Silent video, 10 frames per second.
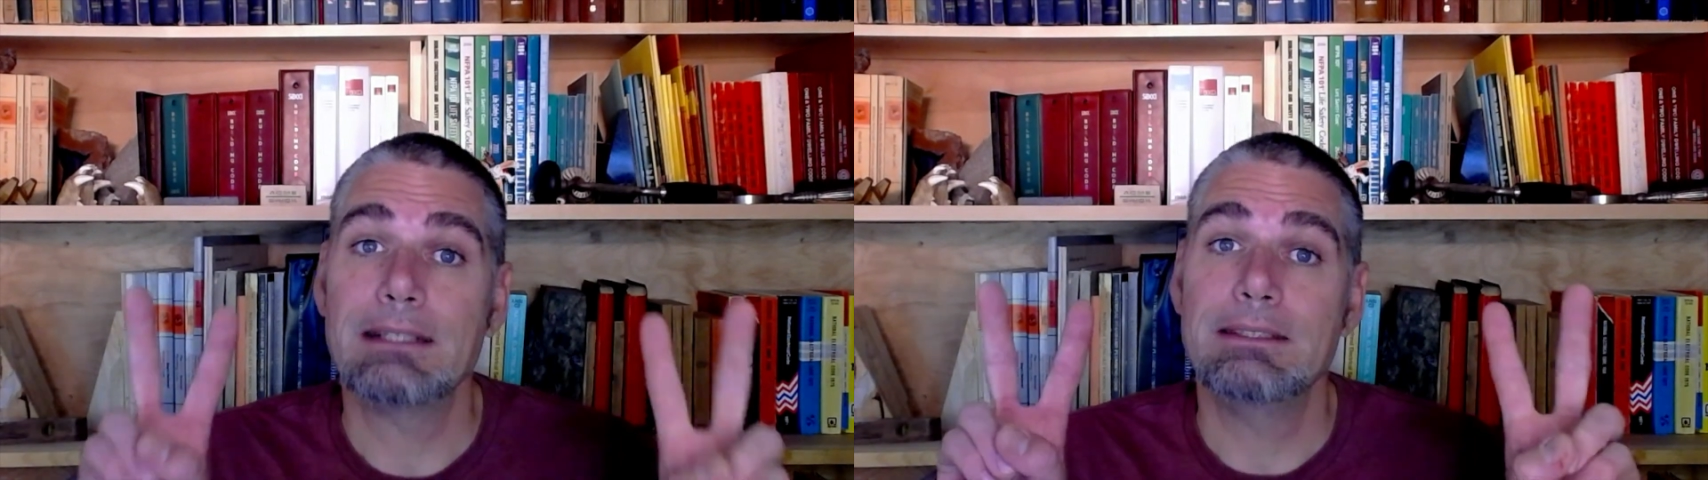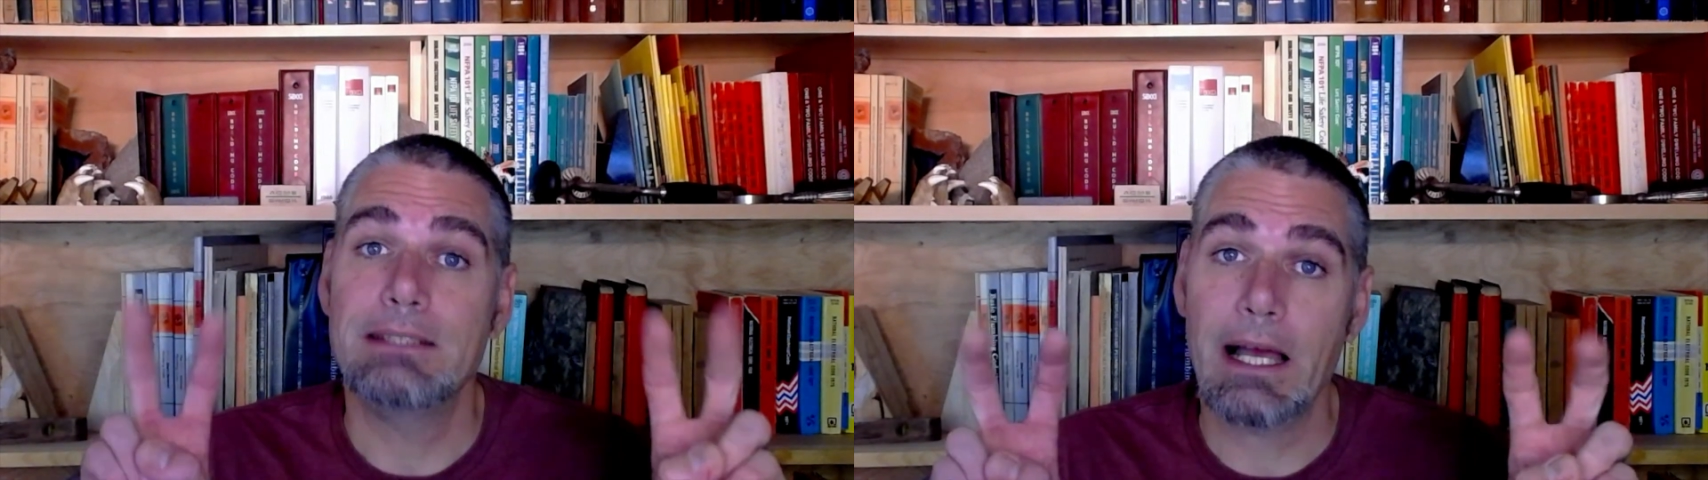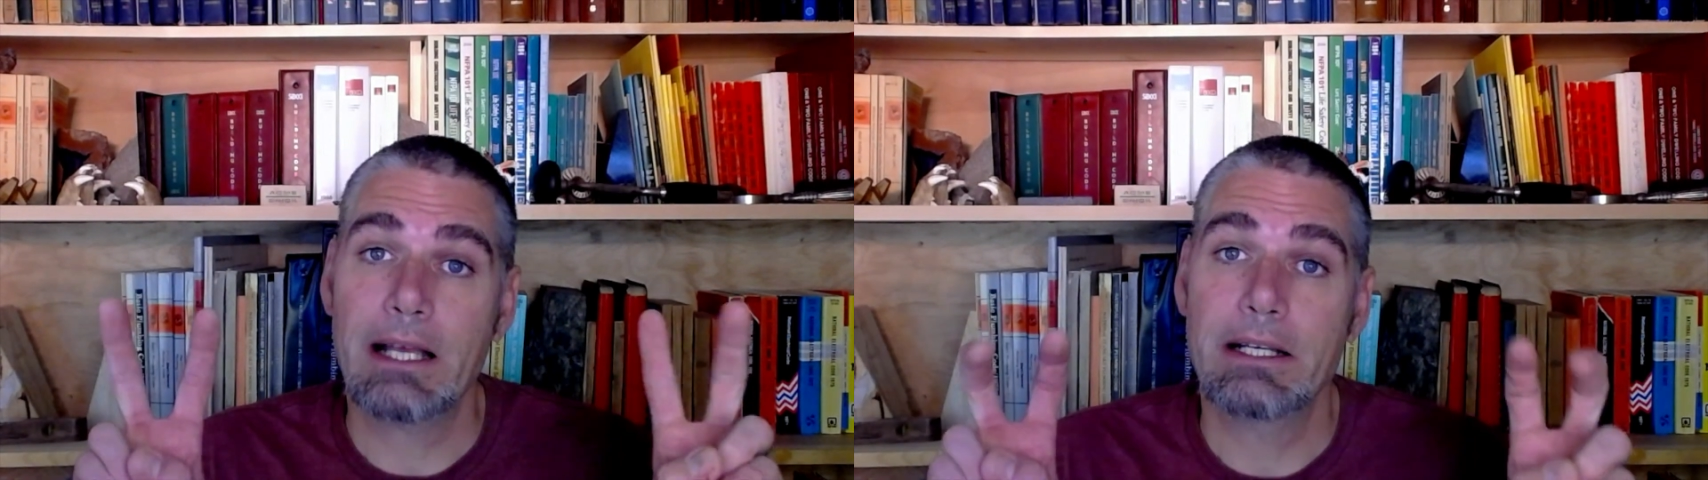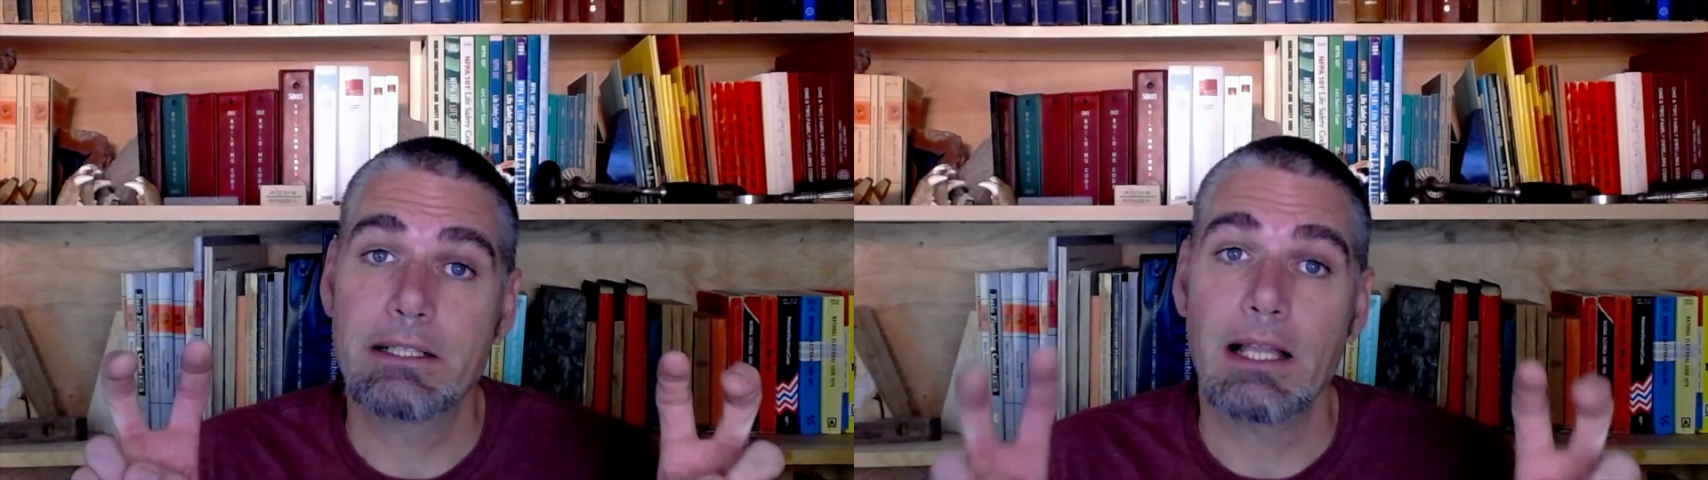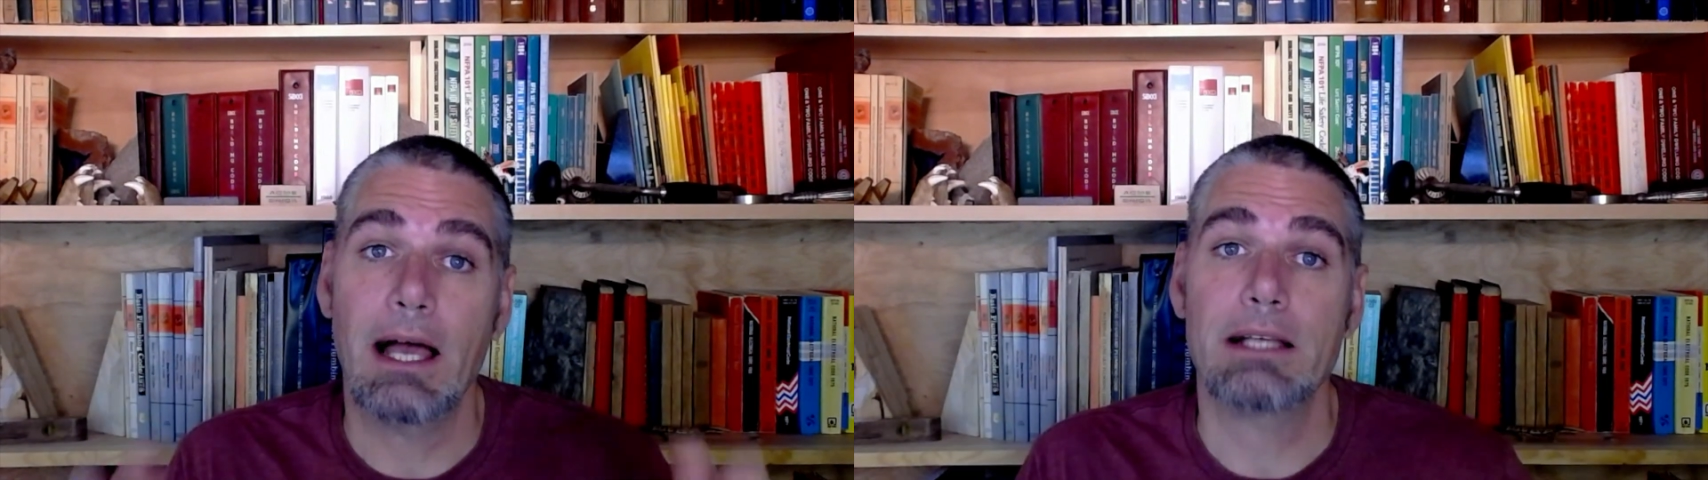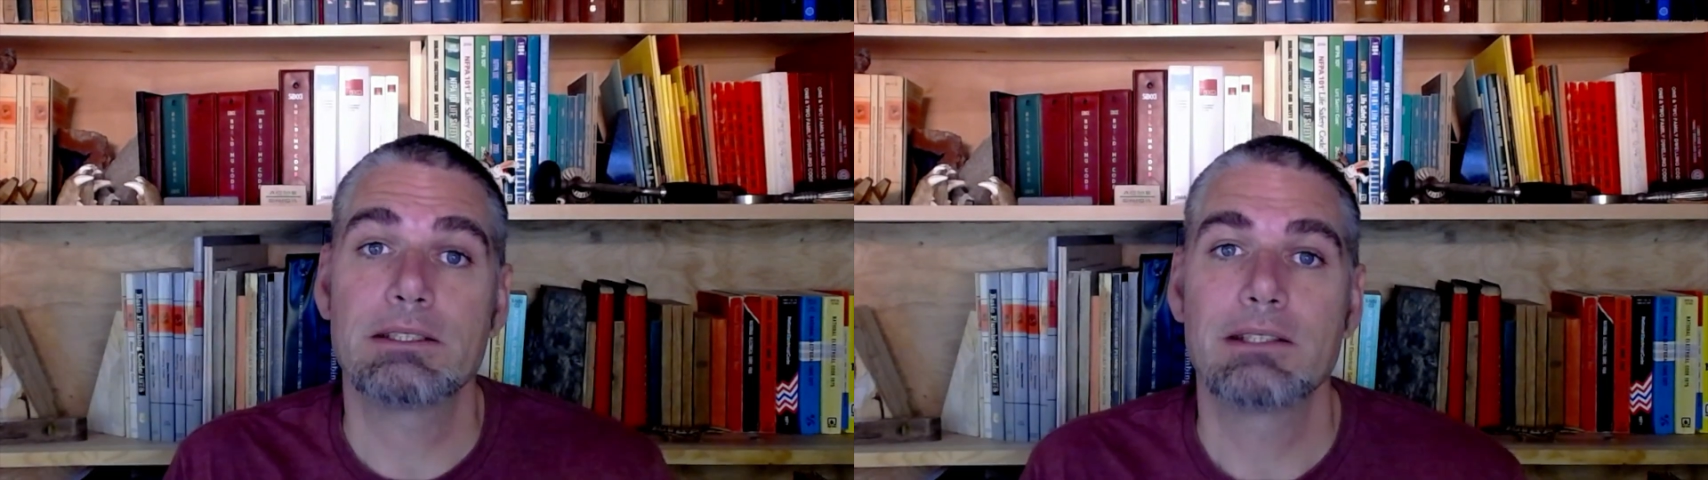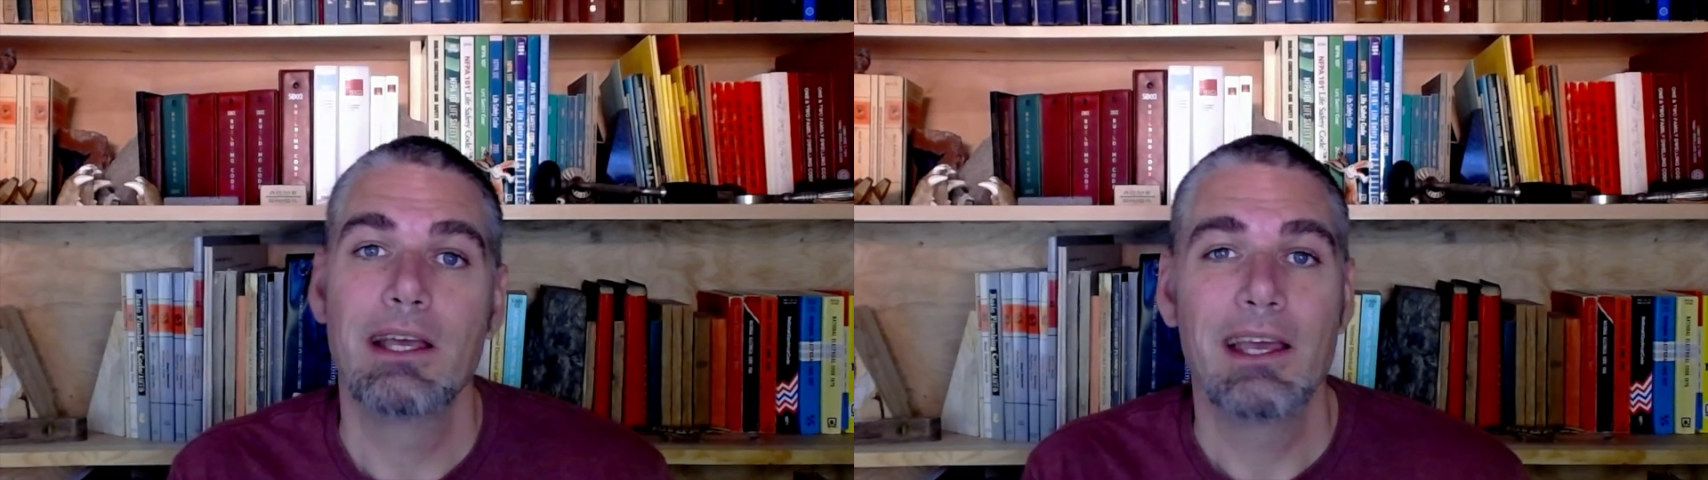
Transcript: deck class